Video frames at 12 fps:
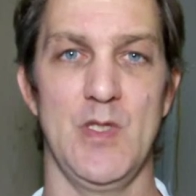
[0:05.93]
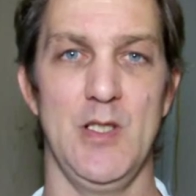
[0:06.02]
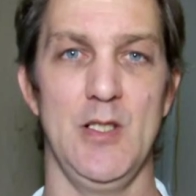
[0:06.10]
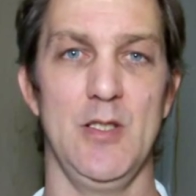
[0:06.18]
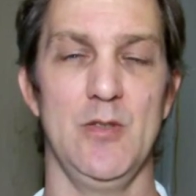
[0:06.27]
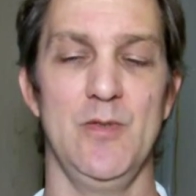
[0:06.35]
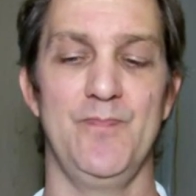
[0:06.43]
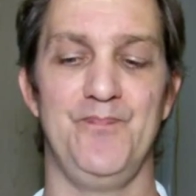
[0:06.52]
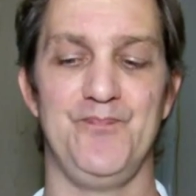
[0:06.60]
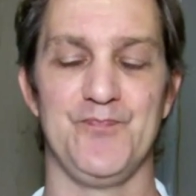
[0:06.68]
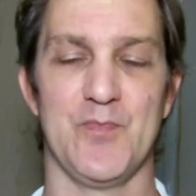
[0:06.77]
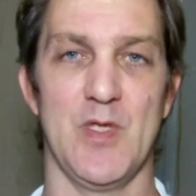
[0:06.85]
Hello.
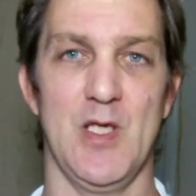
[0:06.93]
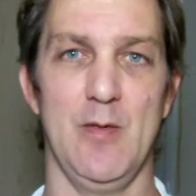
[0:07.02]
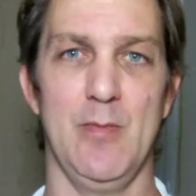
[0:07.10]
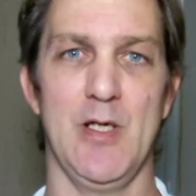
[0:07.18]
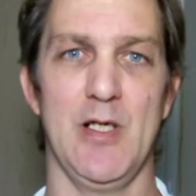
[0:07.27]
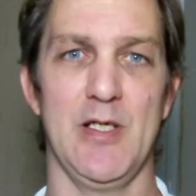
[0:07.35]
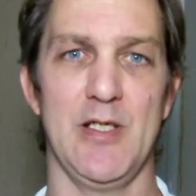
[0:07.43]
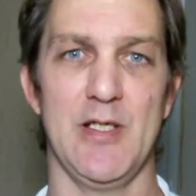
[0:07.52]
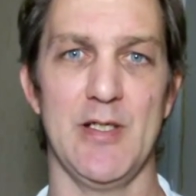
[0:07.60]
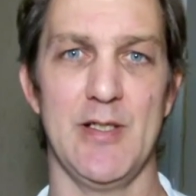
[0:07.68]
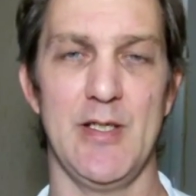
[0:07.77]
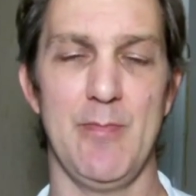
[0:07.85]
I bought
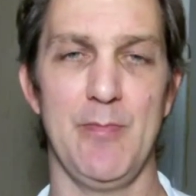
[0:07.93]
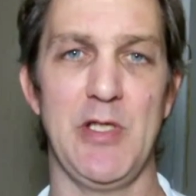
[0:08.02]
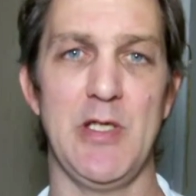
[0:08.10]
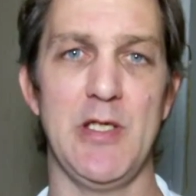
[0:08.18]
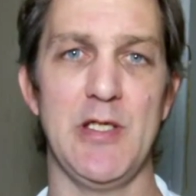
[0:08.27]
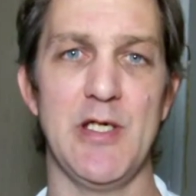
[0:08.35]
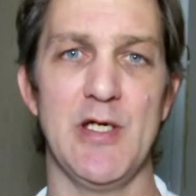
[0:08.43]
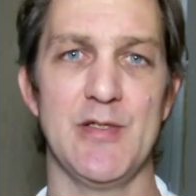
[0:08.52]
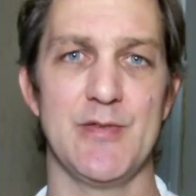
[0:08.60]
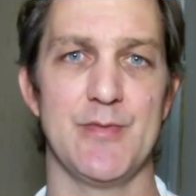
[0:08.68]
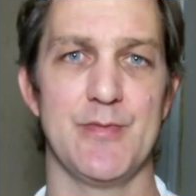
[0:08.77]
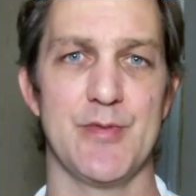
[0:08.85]
a MTD
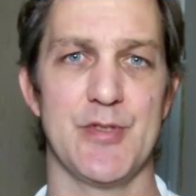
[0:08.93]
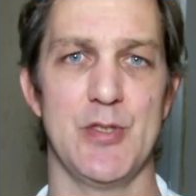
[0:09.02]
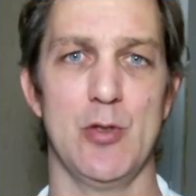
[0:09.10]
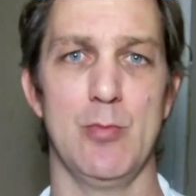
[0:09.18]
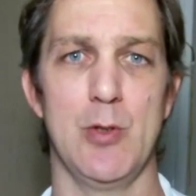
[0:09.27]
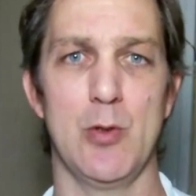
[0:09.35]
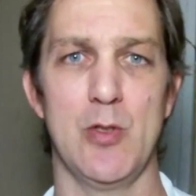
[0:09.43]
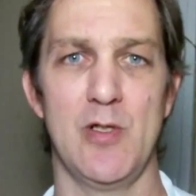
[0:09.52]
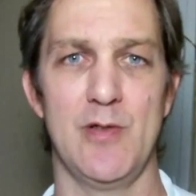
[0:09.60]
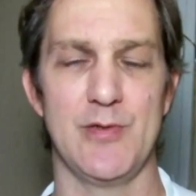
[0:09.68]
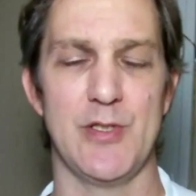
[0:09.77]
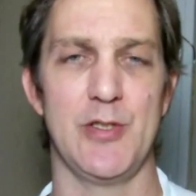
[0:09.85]
Snowblower.
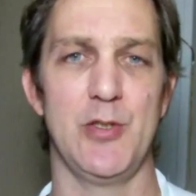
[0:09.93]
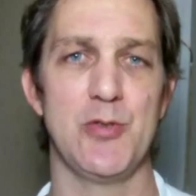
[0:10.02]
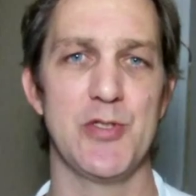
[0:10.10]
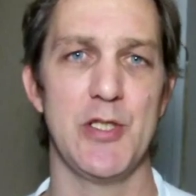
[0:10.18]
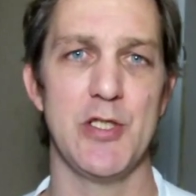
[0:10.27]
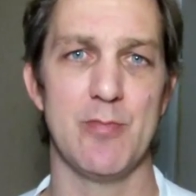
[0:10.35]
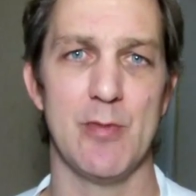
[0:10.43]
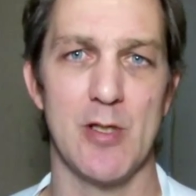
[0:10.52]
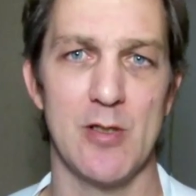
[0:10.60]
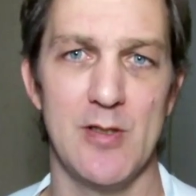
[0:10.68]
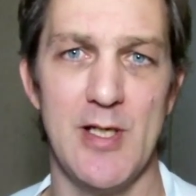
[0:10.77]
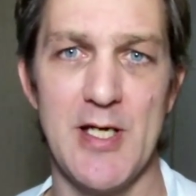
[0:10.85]
It's a two-stage
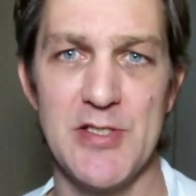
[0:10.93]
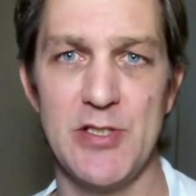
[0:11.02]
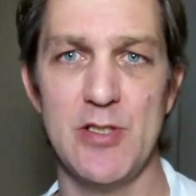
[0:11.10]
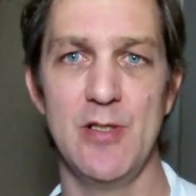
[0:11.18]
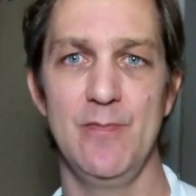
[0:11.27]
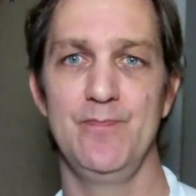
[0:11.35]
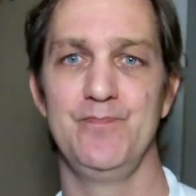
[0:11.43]
model last year.